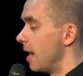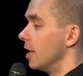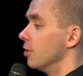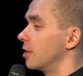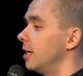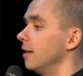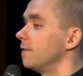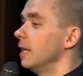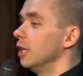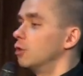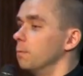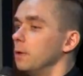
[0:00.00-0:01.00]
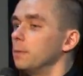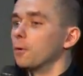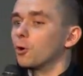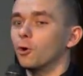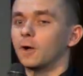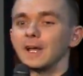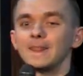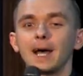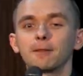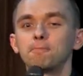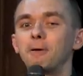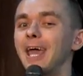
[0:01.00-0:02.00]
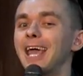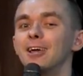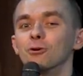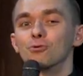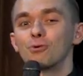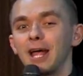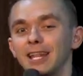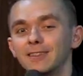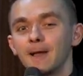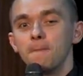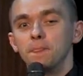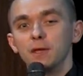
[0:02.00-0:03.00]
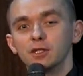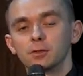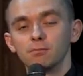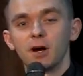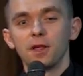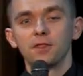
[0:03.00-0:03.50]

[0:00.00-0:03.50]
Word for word: You give to people who cannot pay rent this month